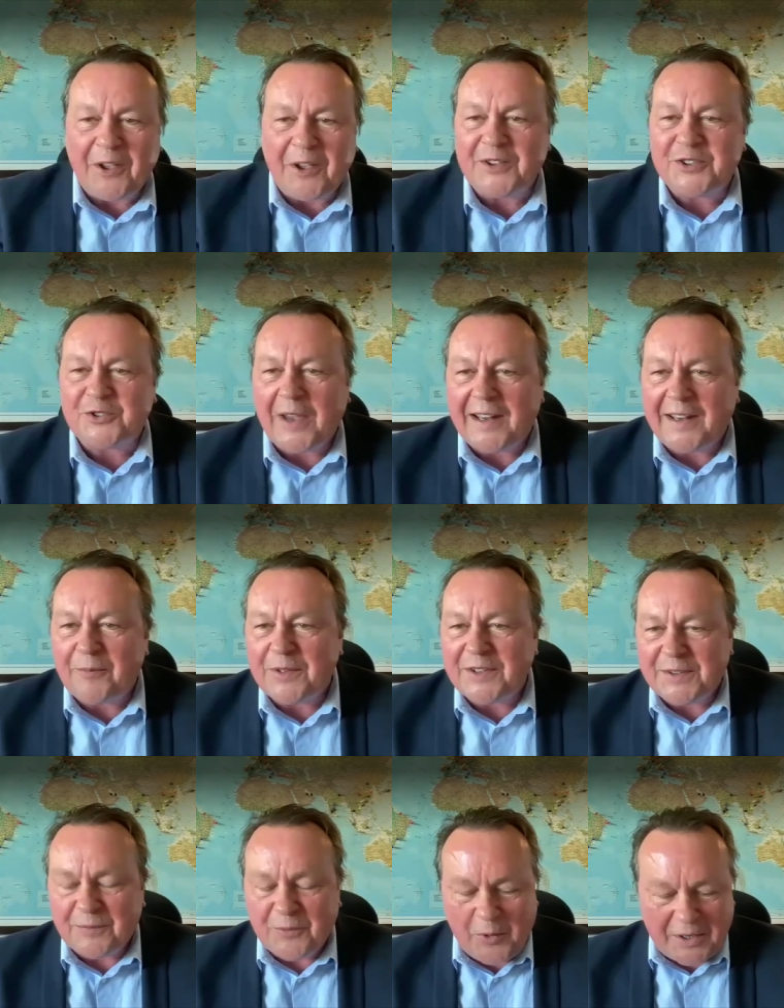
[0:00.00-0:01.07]
go straight in with
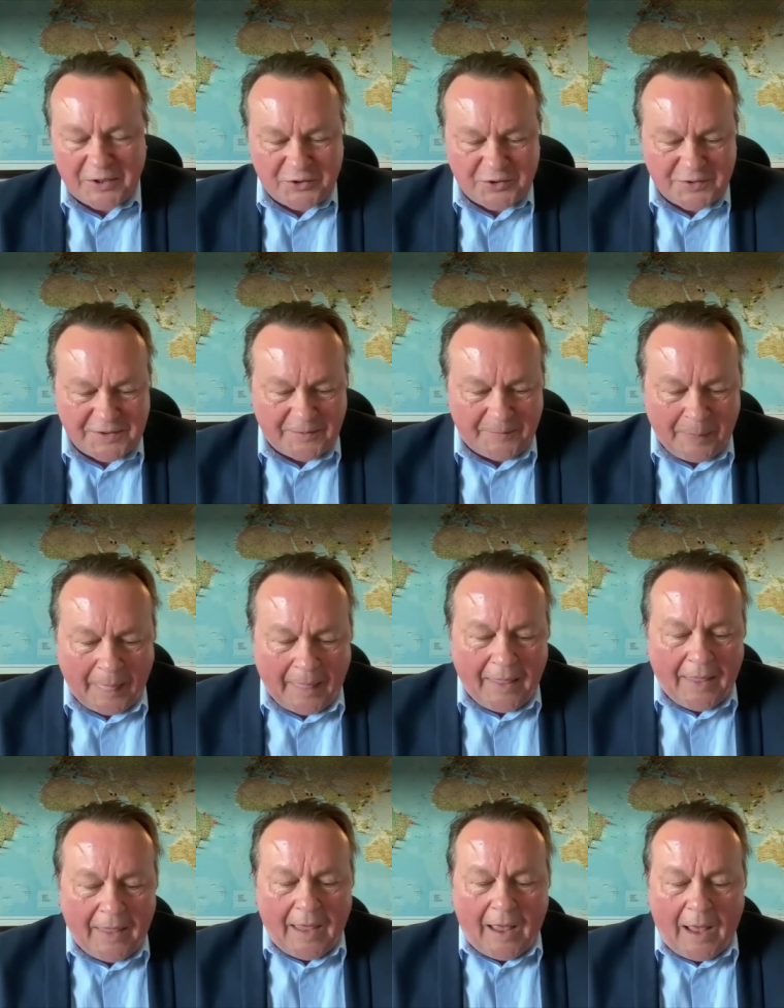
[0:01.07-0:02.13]
some questions.
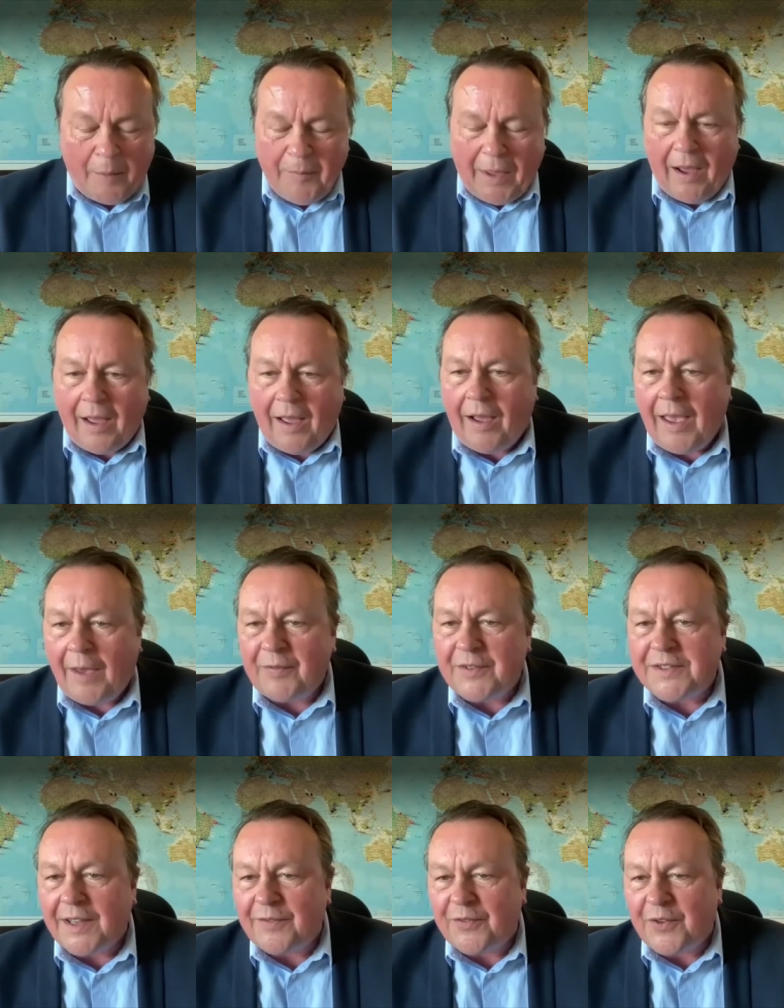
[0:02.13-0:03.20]
Um, I, I, have to
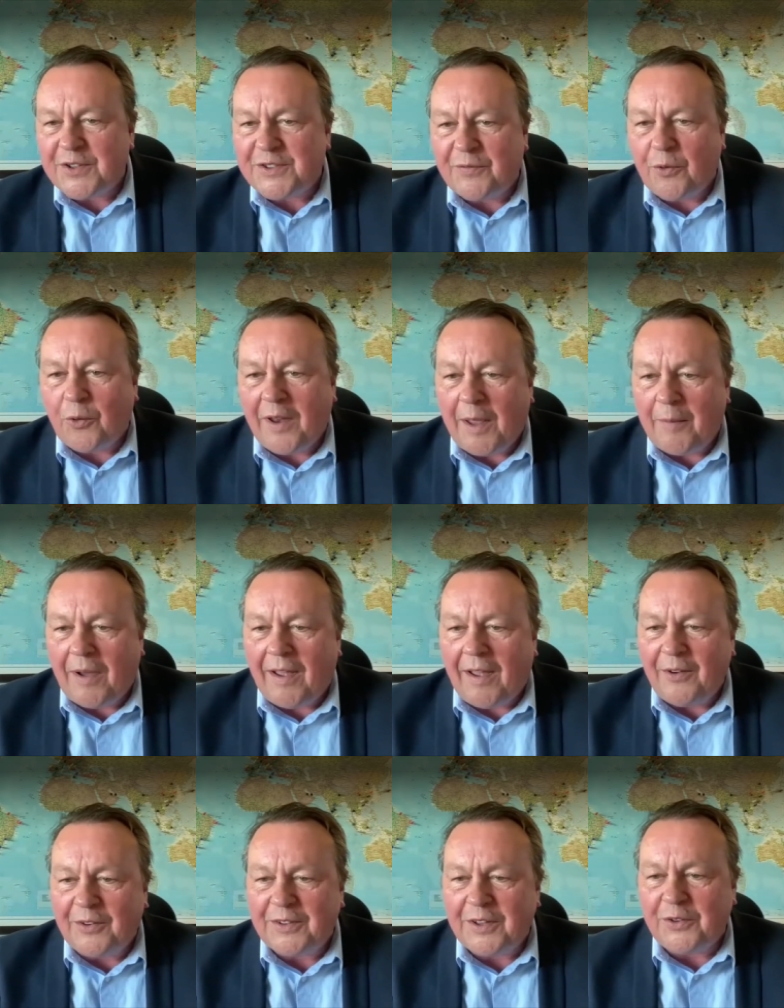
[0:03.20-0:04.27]
say, first of all, um, I
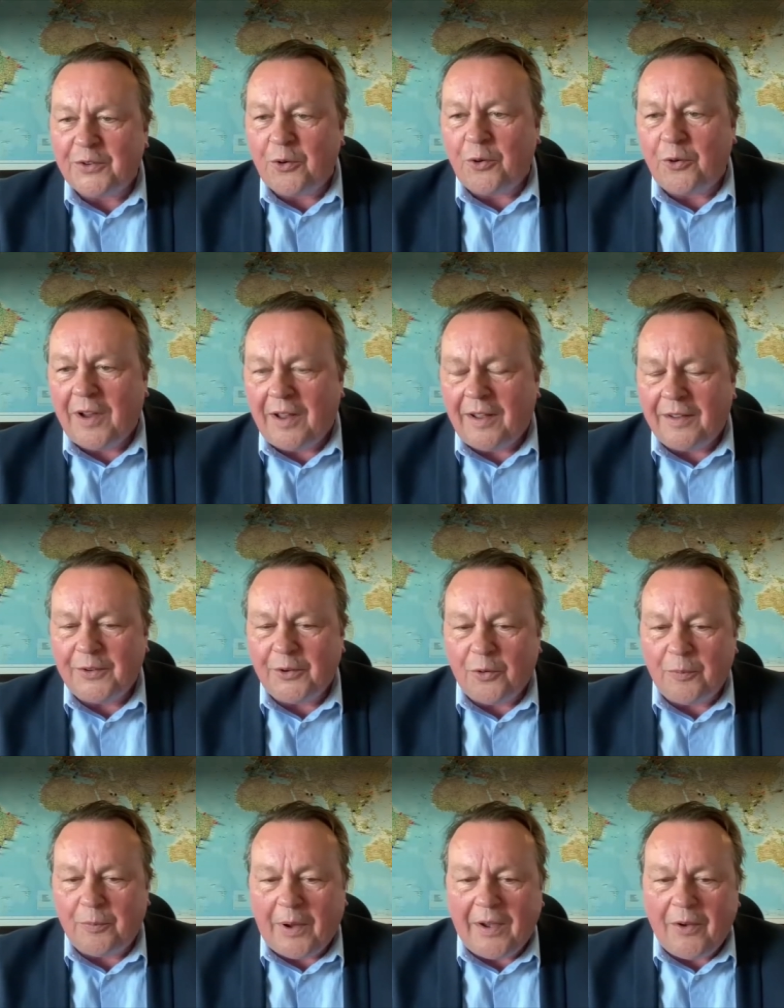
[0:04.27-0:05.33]
looked at your uh,
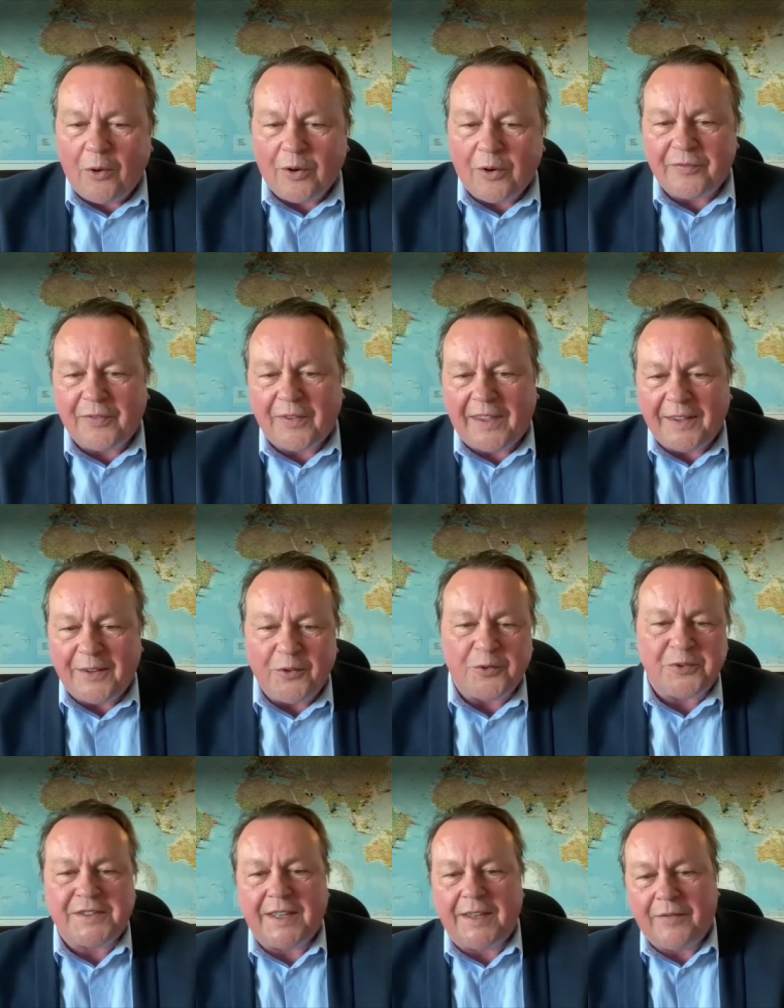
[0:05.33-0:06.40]
your biography and your
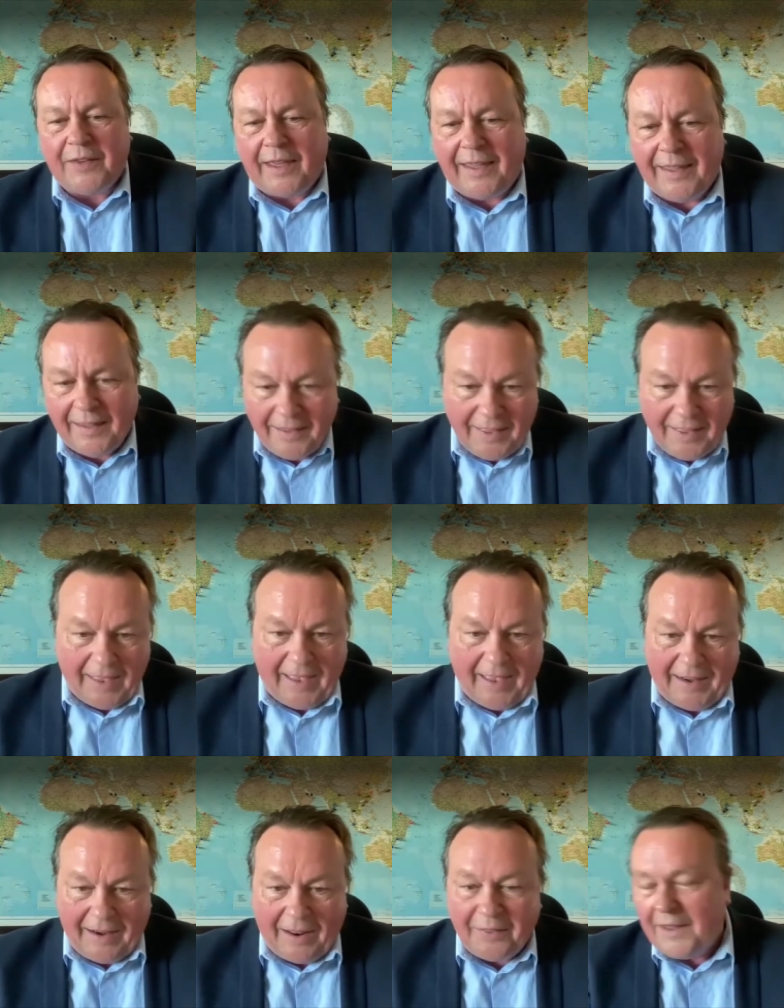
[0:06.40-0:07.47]
CV,
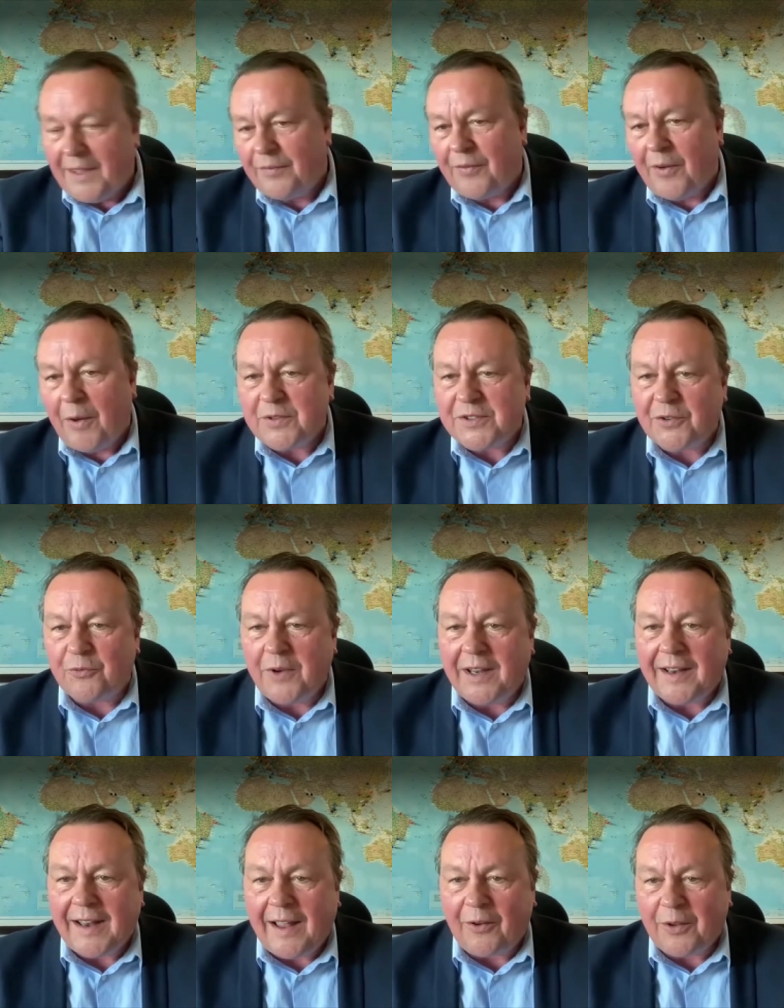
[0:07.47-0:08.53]
and I think if I was to read
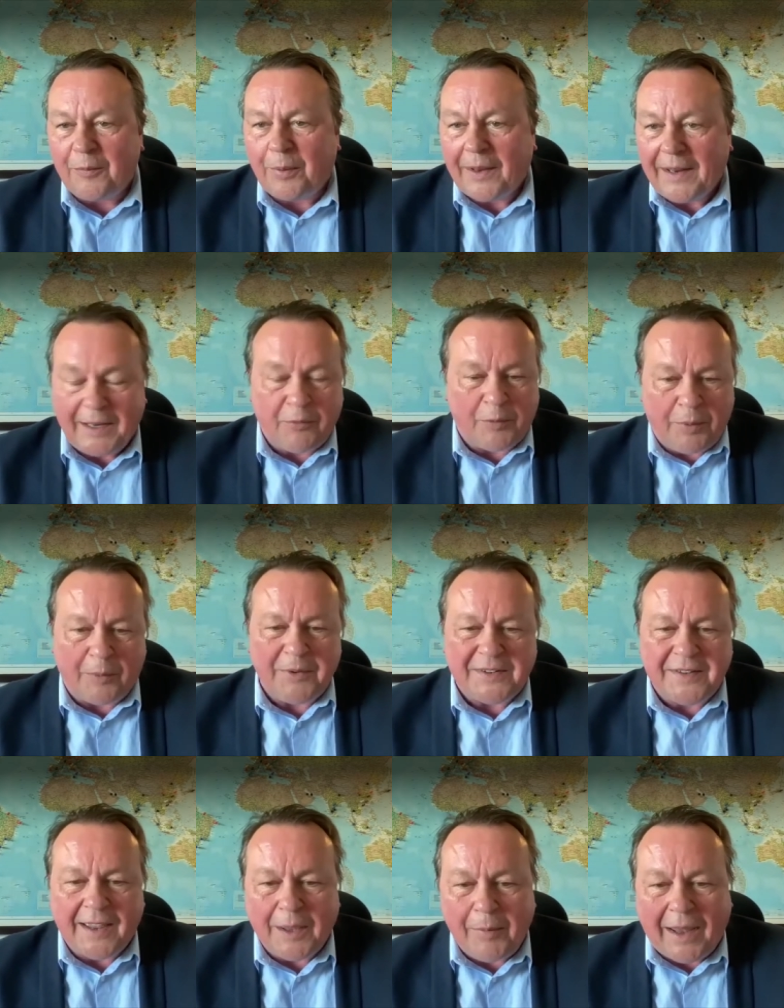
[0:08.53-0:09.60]
it out completely, it would probably
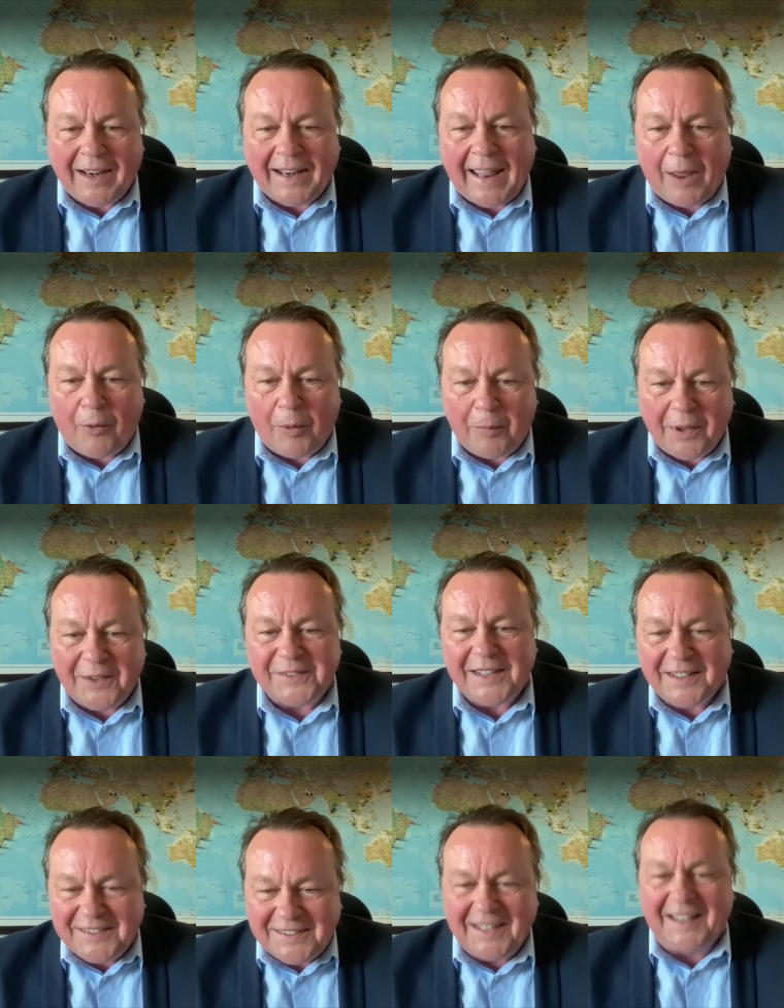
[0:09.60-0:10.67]
take about an hour because
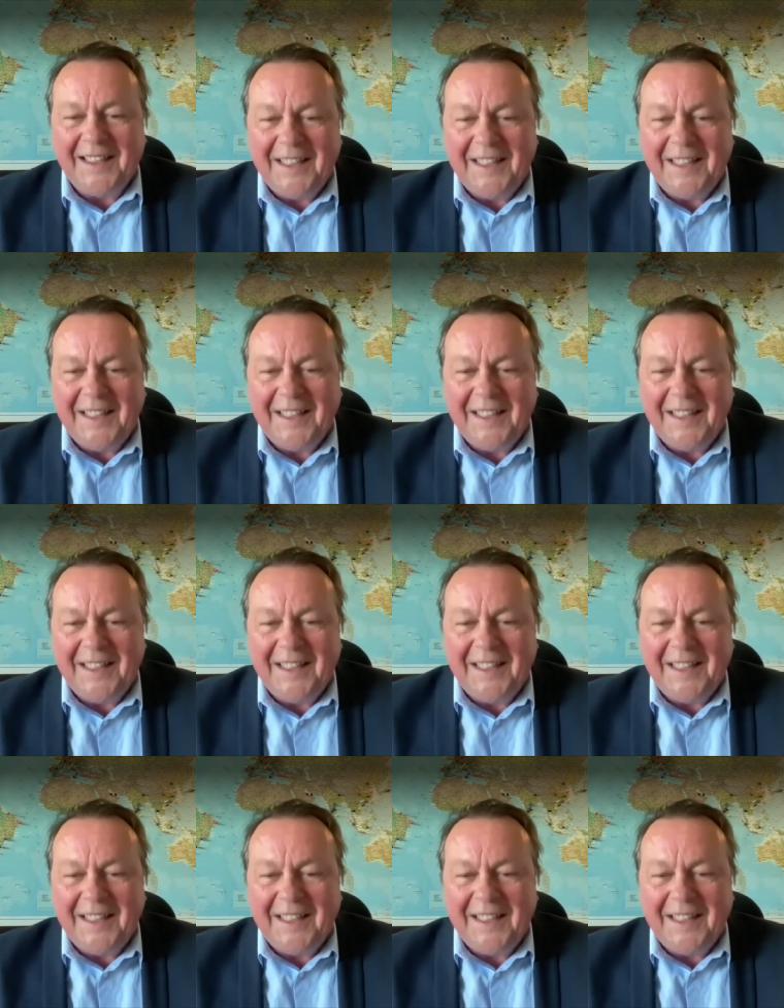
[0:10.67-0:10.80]
that's